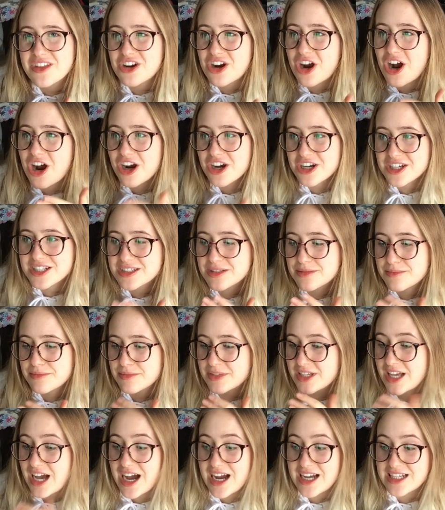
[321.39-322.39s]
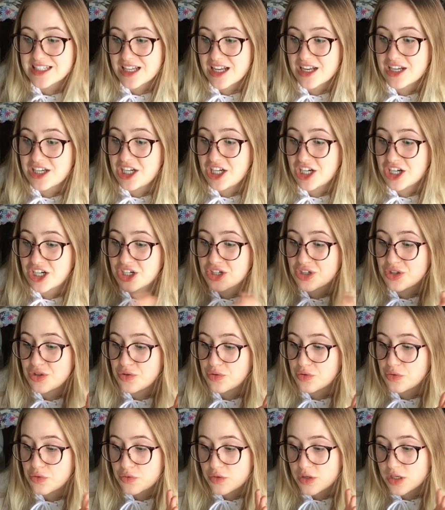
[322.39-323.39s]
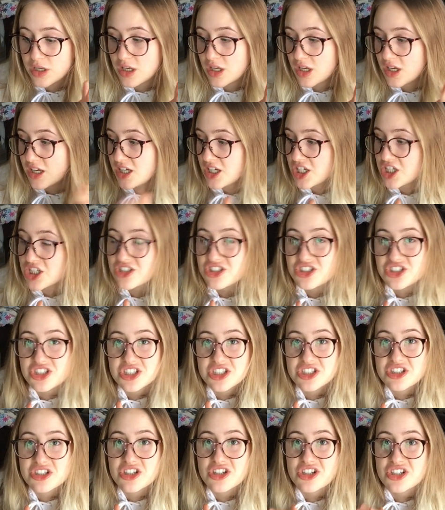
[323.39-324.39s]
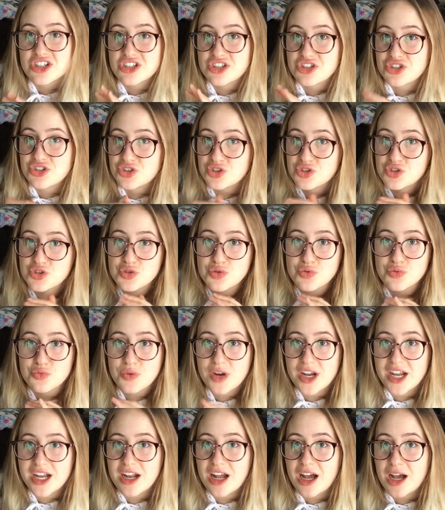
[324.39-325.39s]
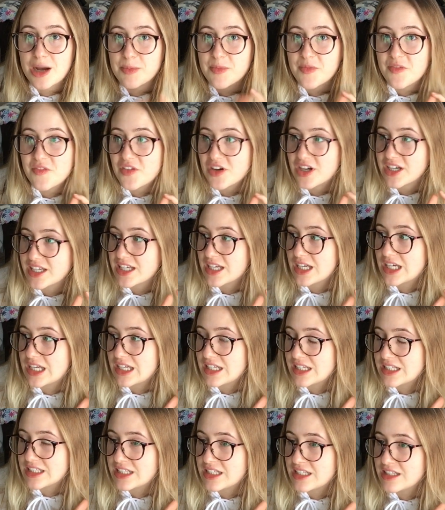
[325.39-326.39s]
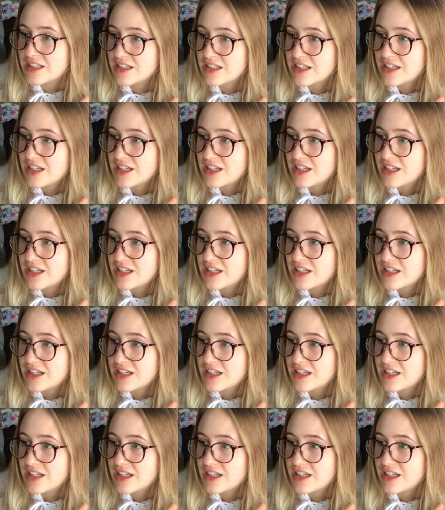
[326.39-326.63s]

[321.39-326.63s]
There are some guys on here who just look straight up fucking